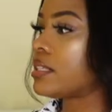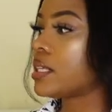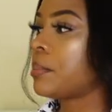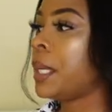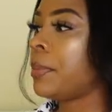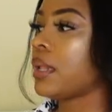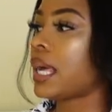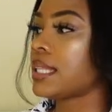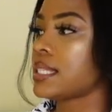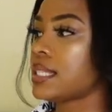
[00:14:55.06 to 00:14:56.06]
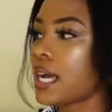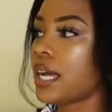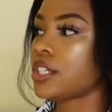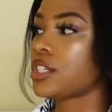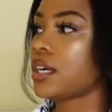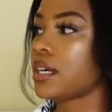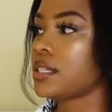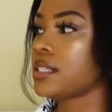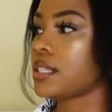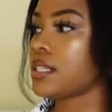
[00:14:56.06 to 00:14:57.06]
some people like to tie
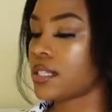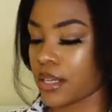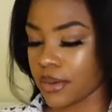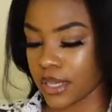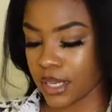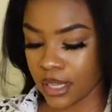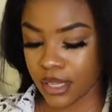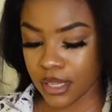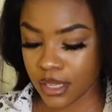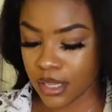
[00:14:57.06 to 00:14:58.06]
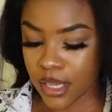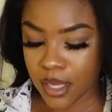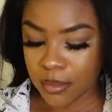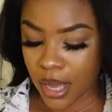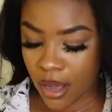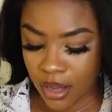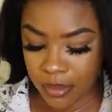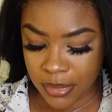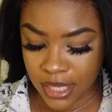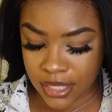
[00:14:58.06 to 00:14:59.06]
shirts. So honey, by all
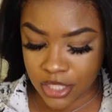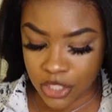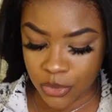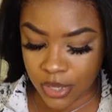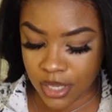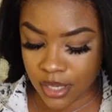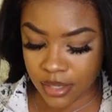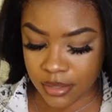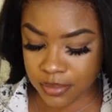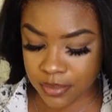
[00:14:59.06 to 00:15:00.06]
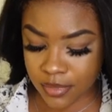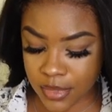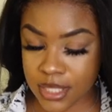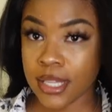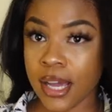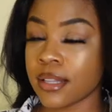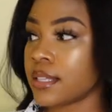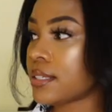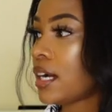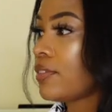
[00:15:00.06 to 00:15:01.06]
means, you can style
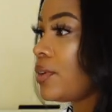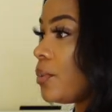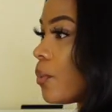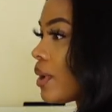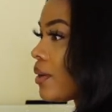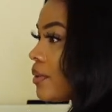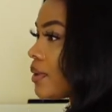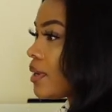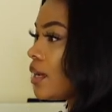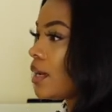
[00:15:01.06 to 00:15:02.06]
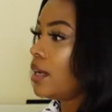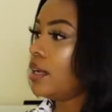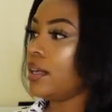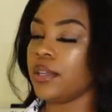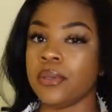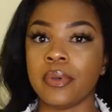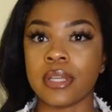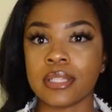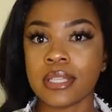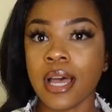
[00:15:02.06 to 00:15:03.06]
this however you want. You
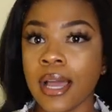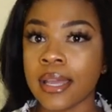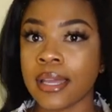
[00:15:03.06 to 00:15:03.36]
could tie